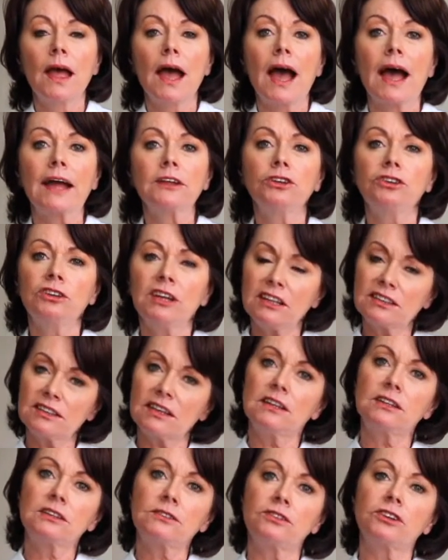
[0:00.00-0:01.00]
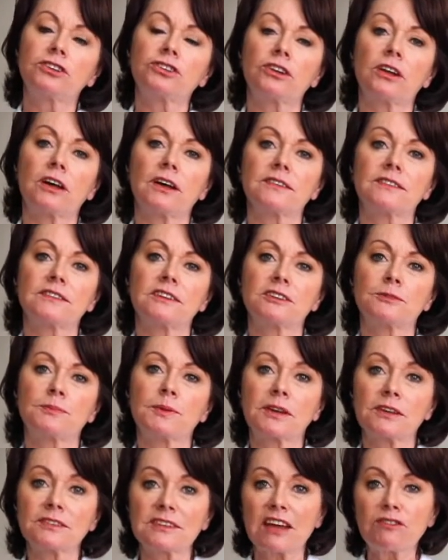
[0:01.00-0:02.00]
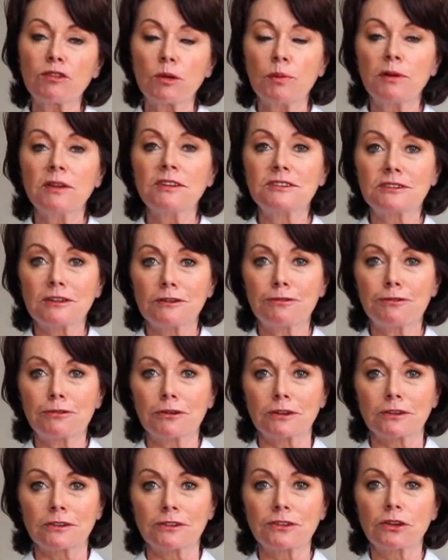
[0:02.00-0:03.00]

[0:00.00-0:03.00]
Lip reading: And you need to individualize this because everybody's different.